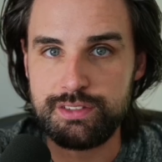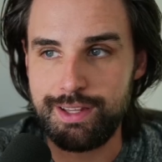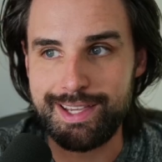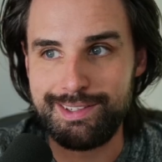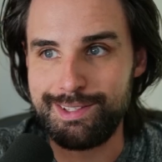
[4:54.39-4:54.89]

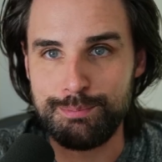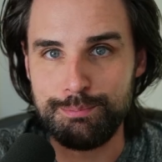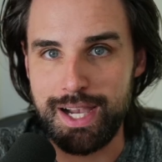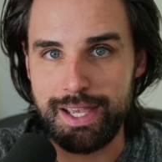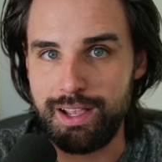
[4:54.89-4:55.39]
like, you know,
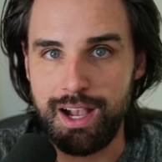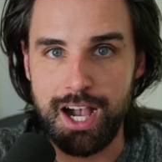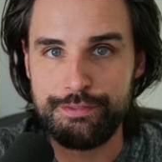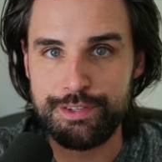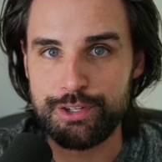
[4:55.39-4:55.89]
buying
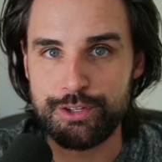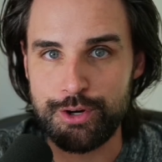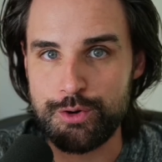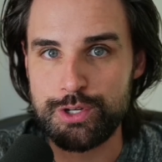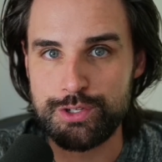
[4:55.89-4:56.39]
coffee or
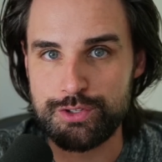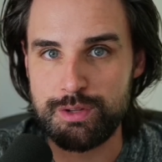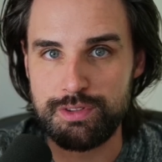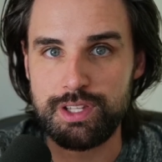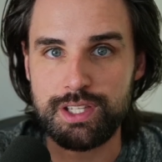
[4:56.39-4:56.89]
groceries or
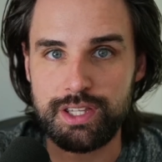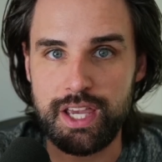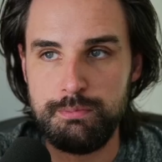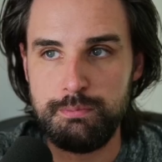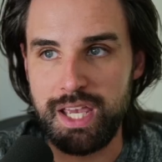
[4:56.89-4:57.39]
something like that.